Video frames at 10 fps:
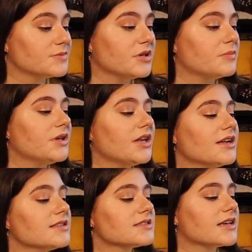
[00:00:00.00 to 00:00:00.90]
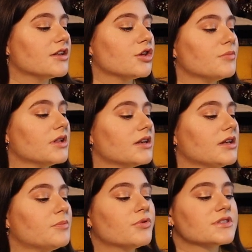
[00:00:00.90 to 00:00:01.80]
to be obedience and
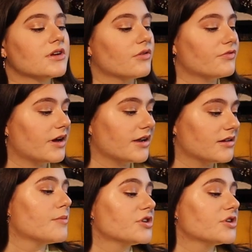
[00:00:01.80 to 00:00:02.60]
humility personified.